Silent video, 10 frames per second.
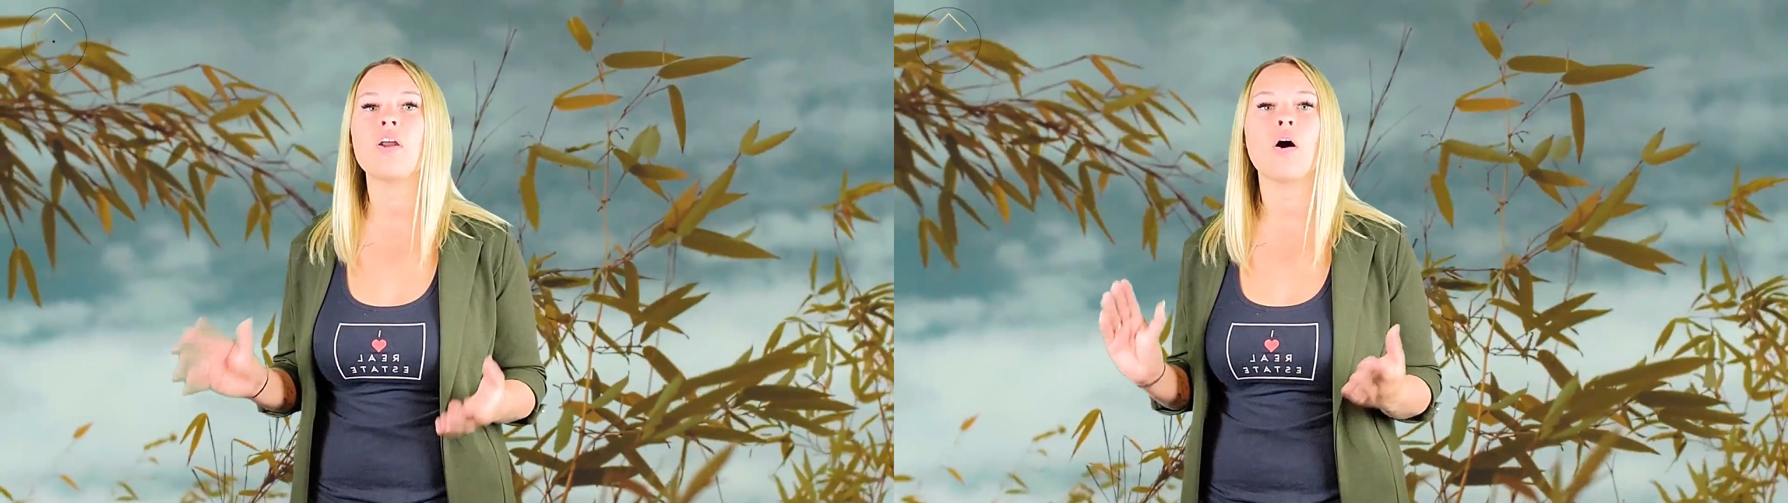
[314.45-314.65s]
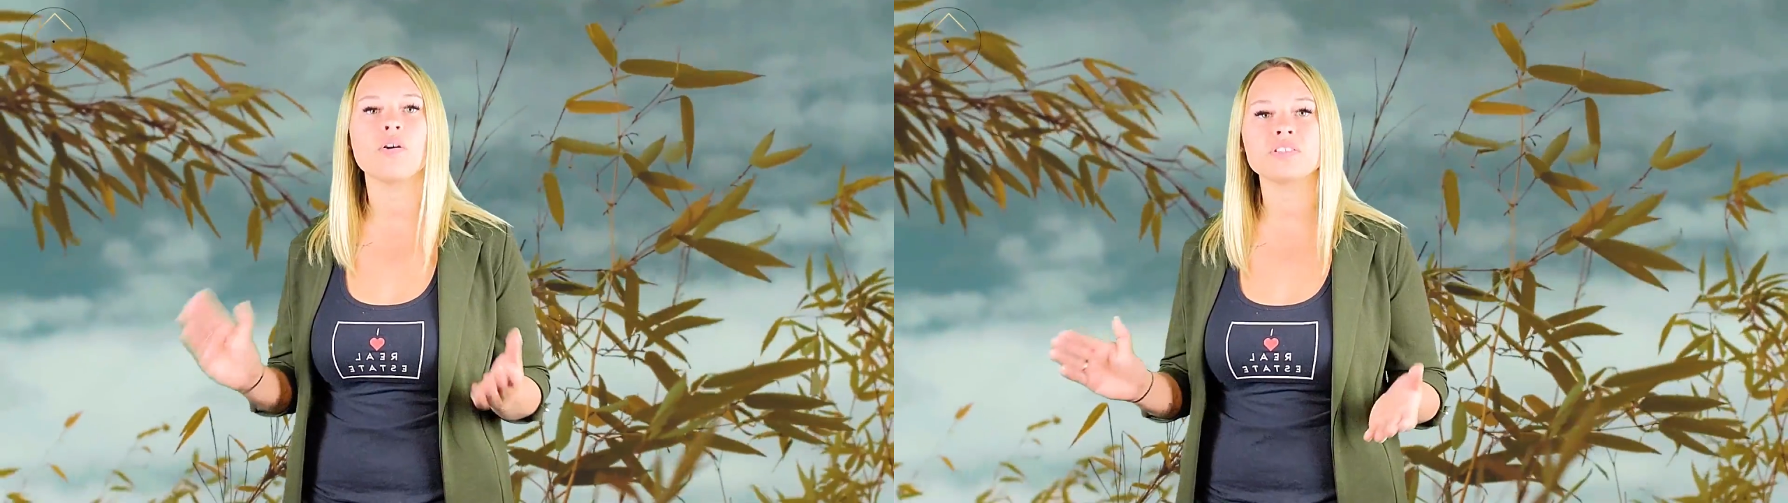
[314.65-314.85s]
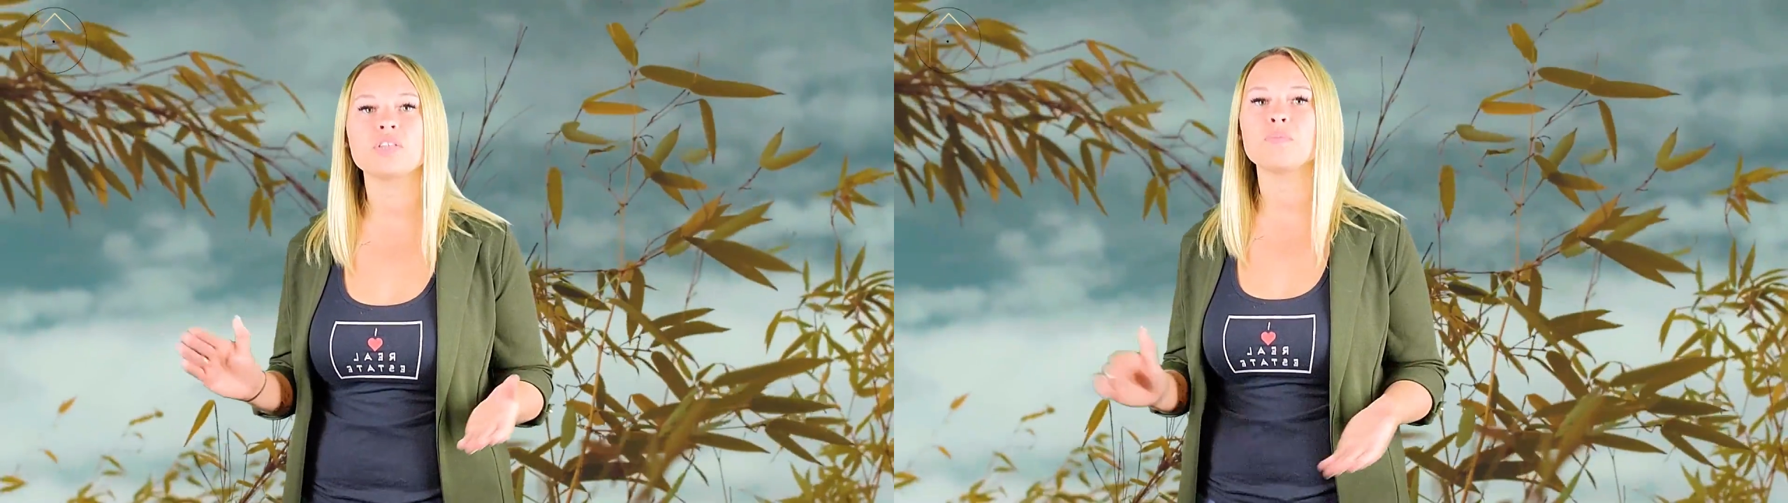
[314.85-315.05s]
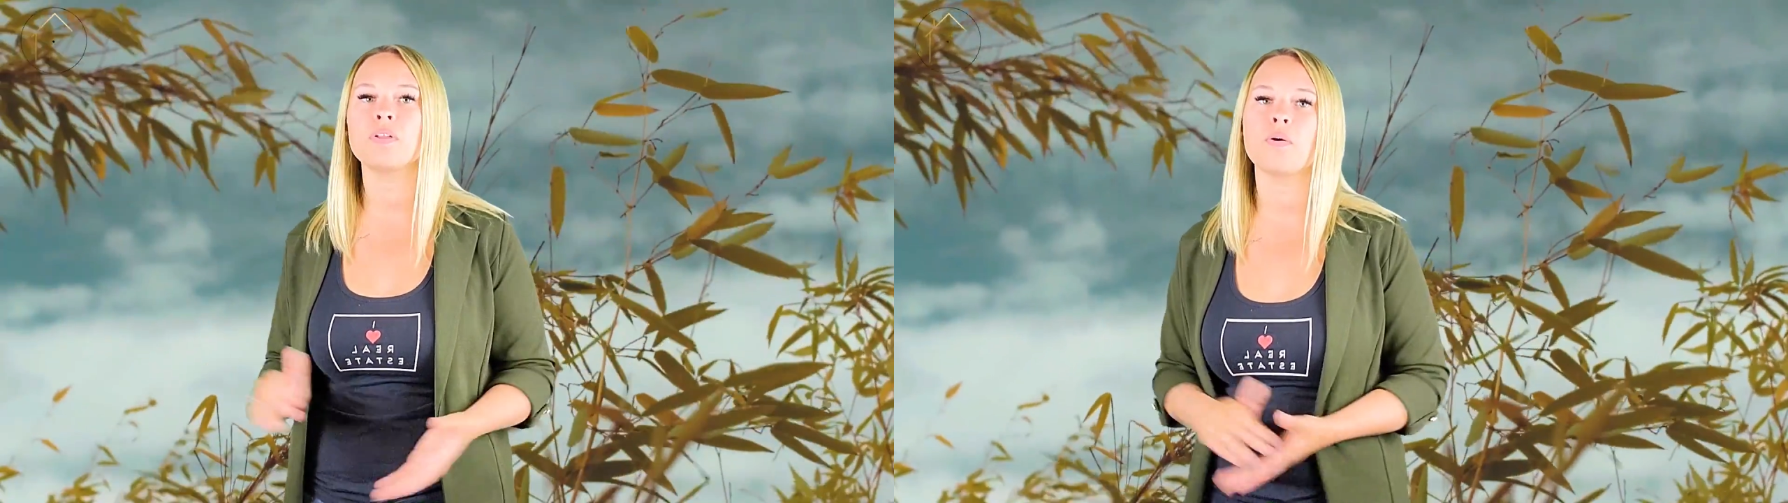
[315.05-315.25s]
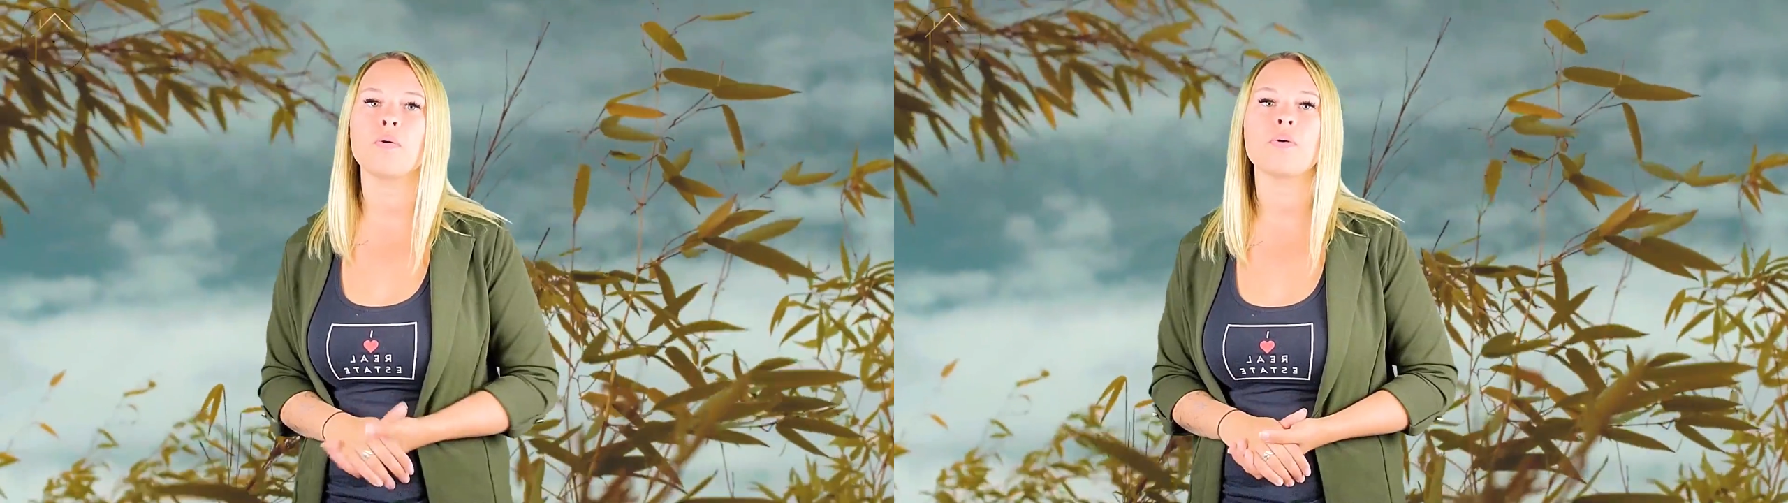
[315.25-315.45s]
also
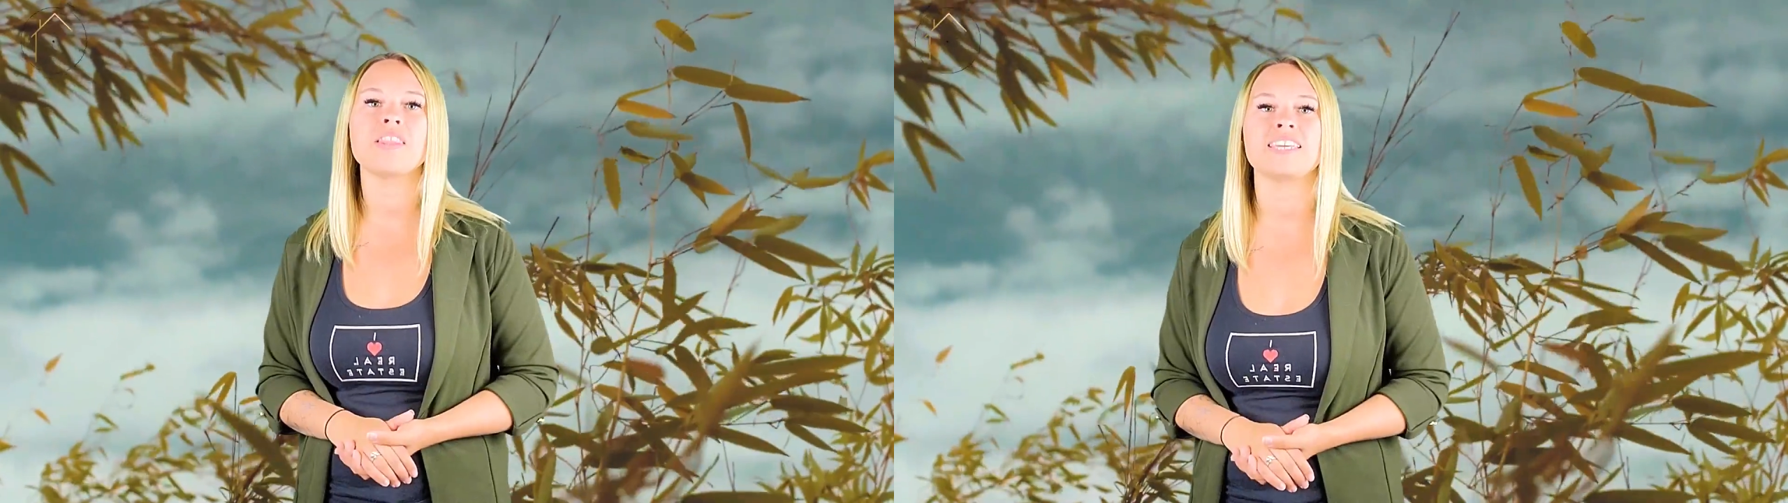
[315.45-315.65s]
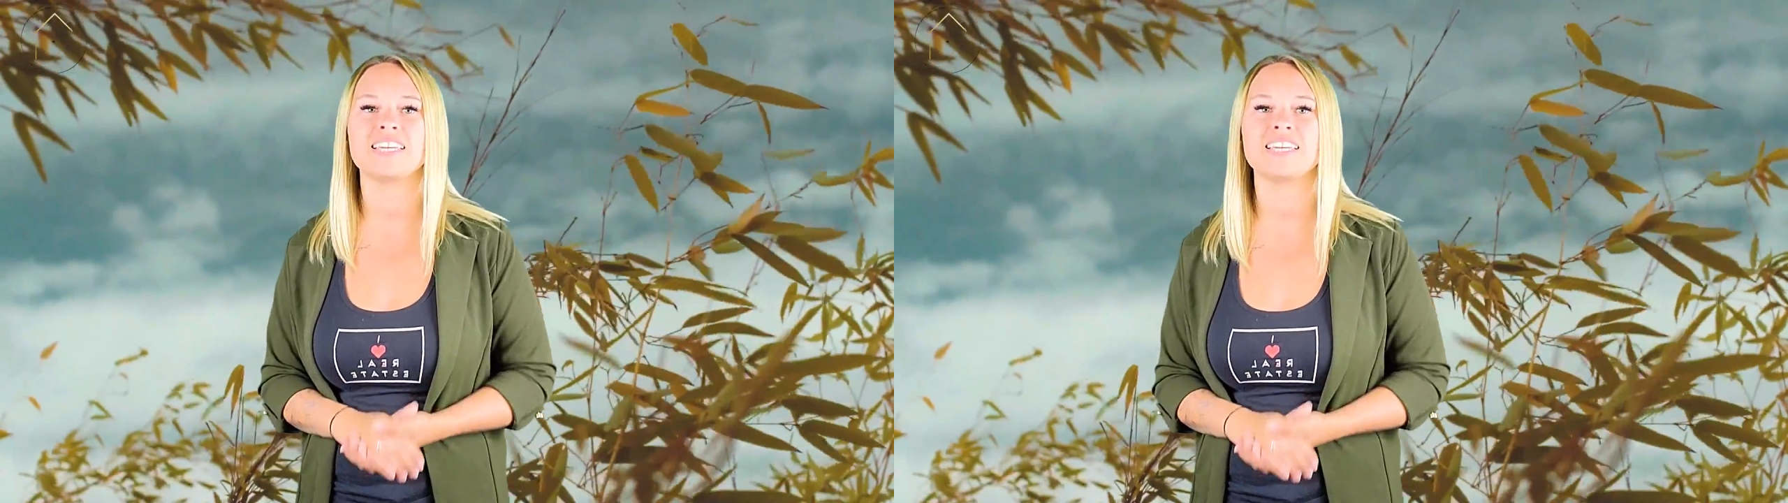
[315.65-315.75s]
blow the